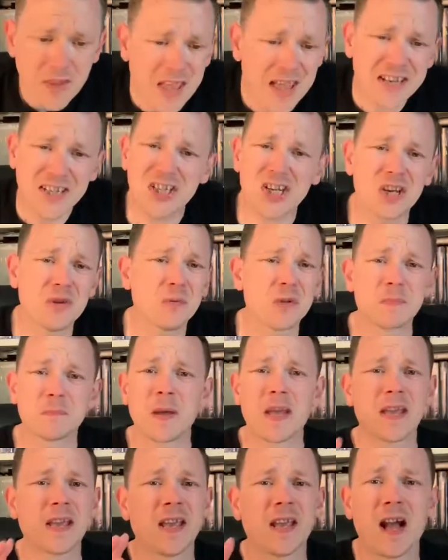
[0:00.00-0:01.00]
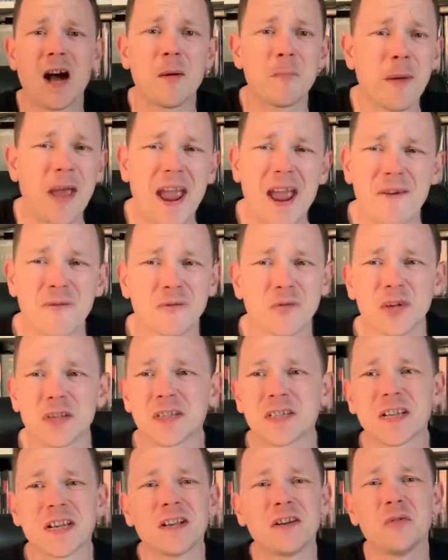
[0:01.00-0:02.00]
And she was picking up every
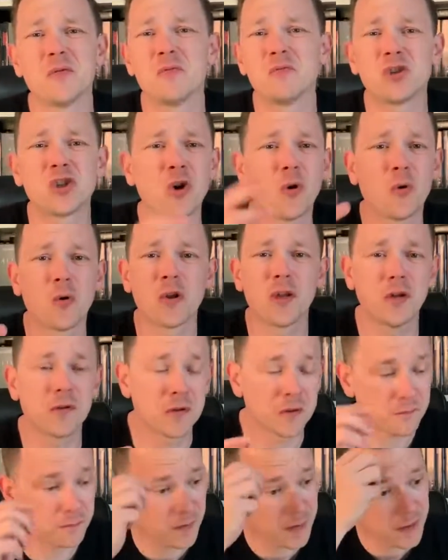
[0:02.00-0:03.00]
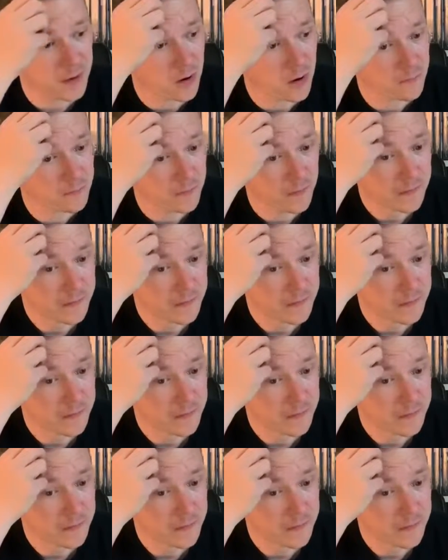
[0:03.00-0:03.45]
single toy you could think of.